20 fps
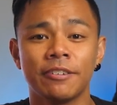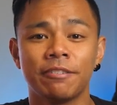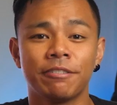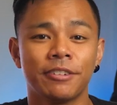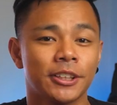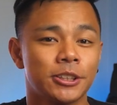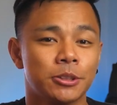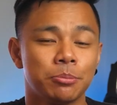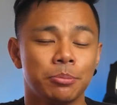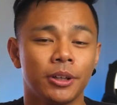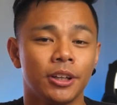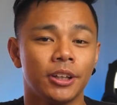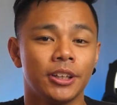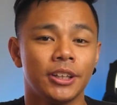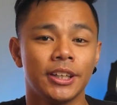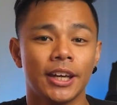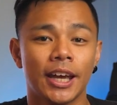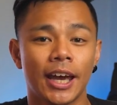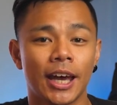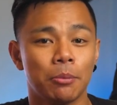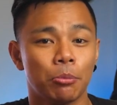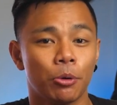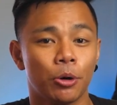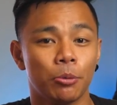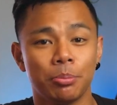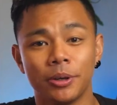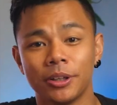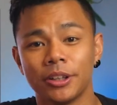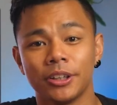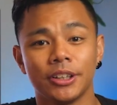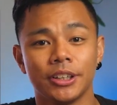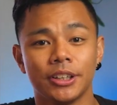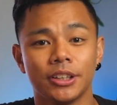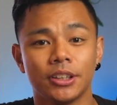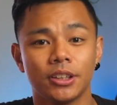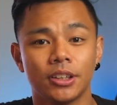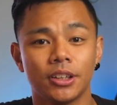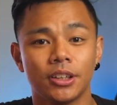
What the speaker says: flexibility, and mobility.